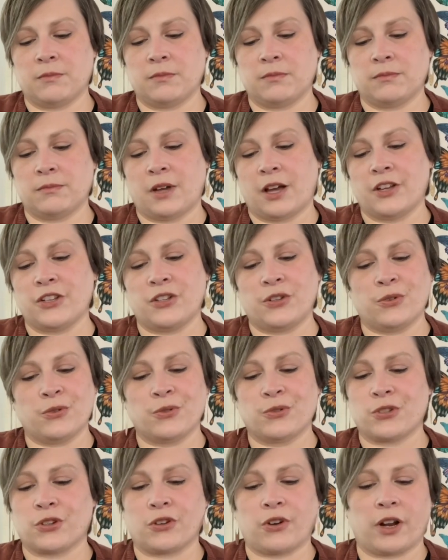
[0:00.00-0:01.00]

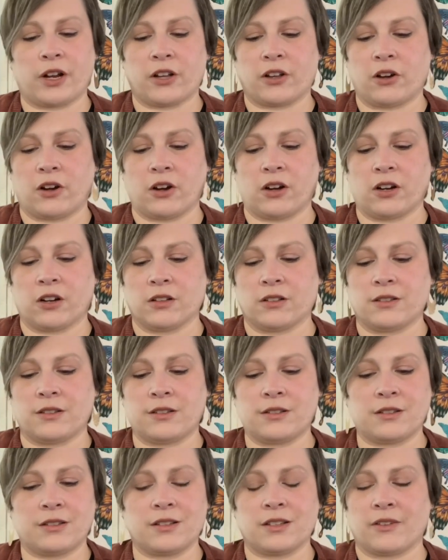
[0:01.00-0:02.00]
unused credit cards,
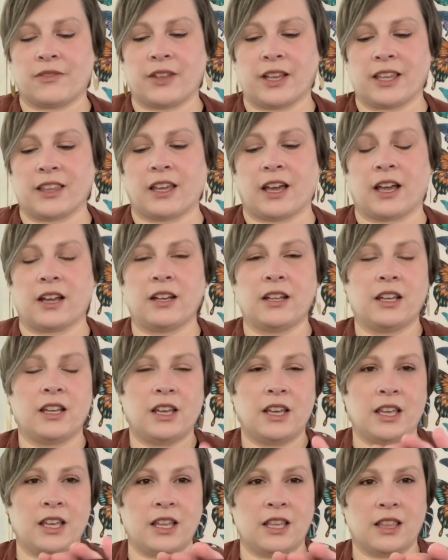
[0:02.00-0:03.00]
stuff like that,
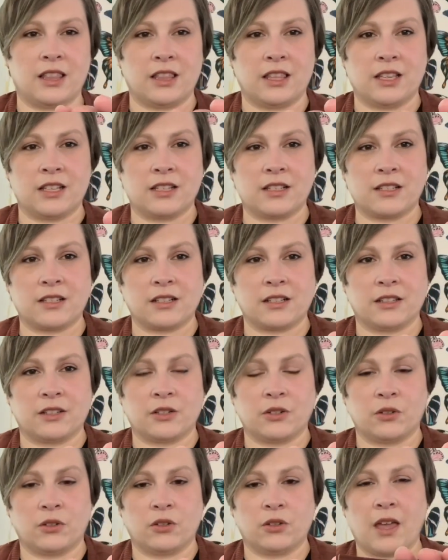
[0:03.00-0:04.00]
in this
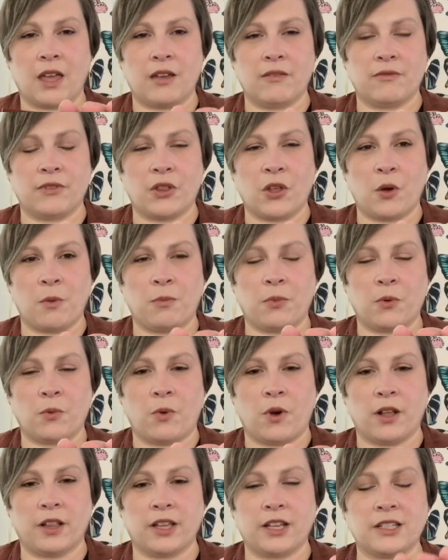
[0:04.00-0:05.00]
little envelope
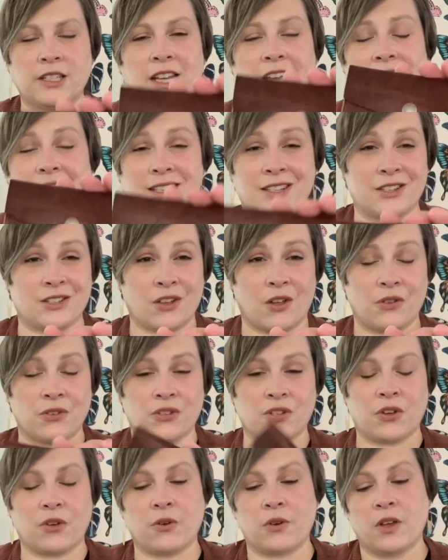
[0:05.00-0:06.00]
wallet. And this is
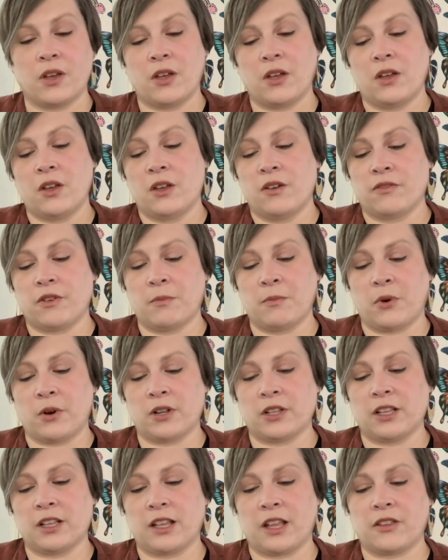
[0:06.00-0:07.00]
also from
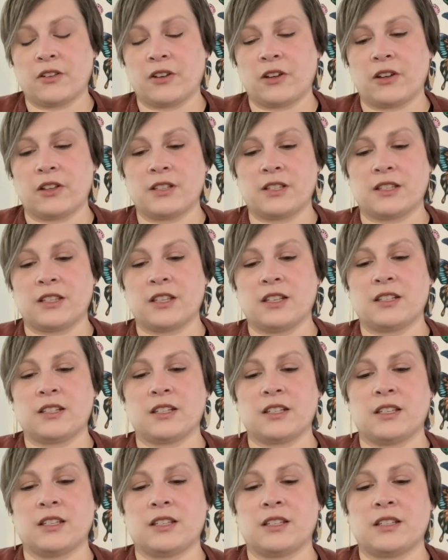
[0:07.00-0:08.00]
Portland Leather Goods. This
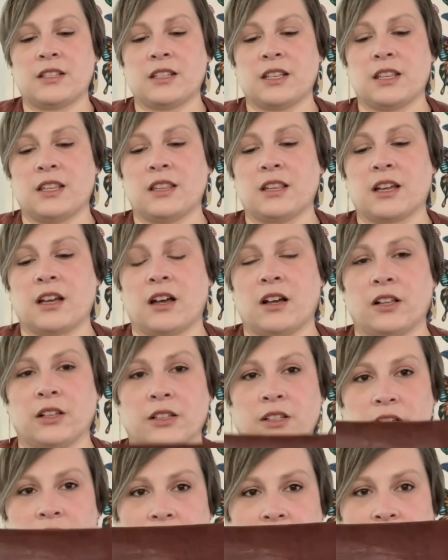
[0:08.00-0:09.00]
is in the
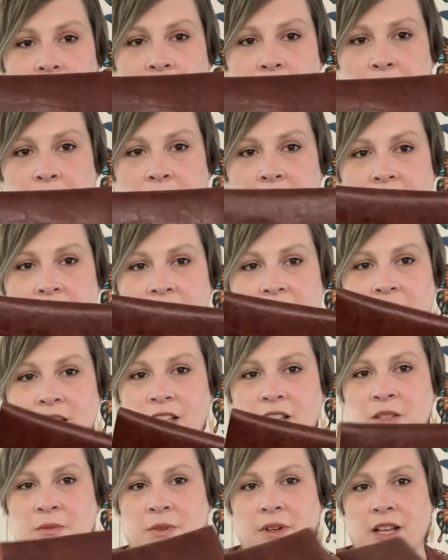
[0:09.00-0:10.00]
color Nutmeg, and
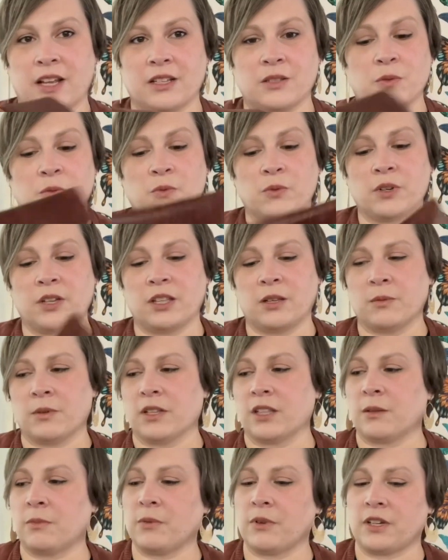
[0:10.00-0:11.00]
this one has really,
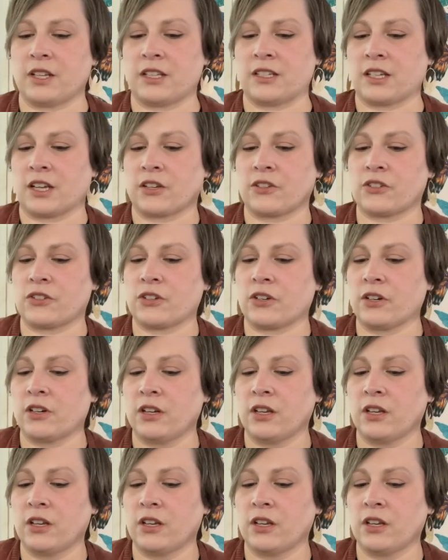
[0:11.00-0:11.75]
really pretty texture.